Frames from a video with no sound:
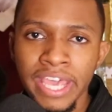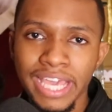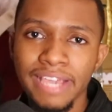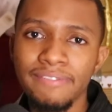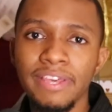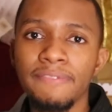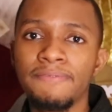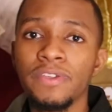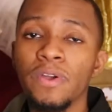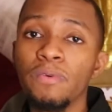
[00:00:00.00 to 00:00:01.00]
Even
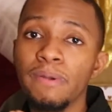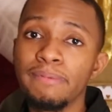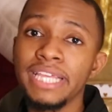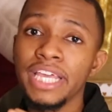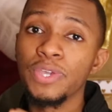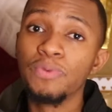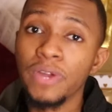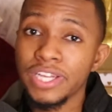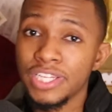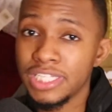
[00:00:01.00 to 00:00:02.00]
if you're a woman and you
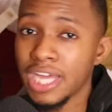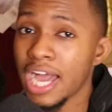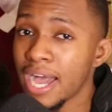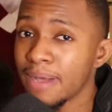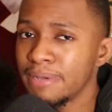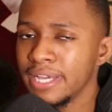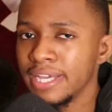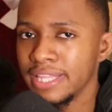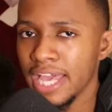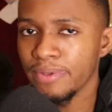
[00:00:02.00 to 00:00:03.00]
work a job
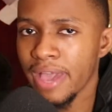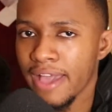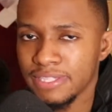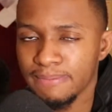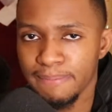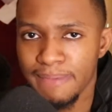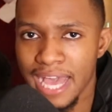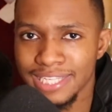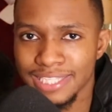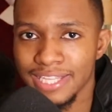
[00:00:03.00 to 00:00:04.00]
that you have to be
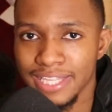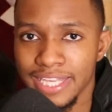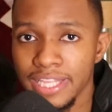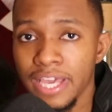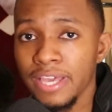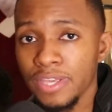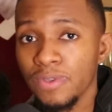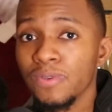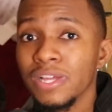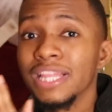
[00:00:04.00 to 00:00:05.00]
masculine in,
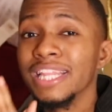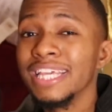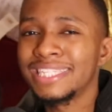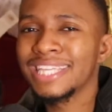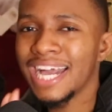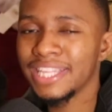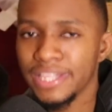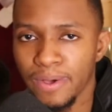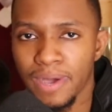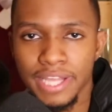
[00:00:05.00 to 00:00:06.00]
you at least got to
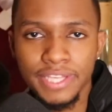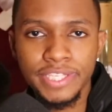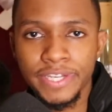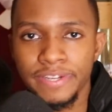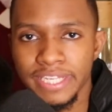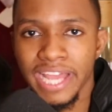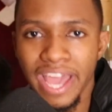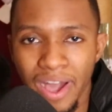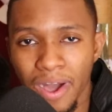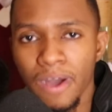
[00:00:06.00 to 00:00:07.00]
know how to turn
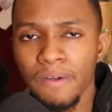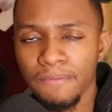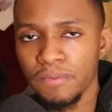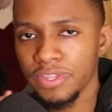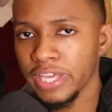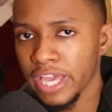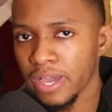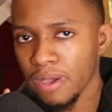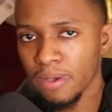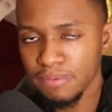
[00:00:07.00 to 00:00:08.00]
that off when you
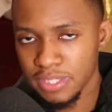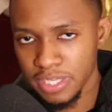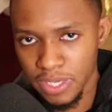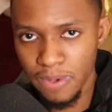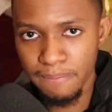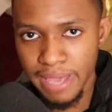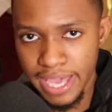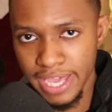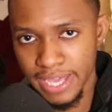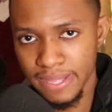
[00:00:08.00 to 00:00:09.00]
get home to your
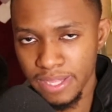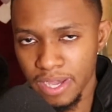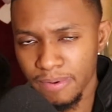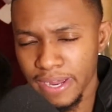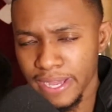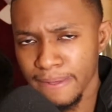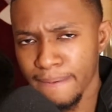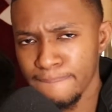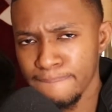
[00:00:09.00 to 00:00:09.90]
man. All right.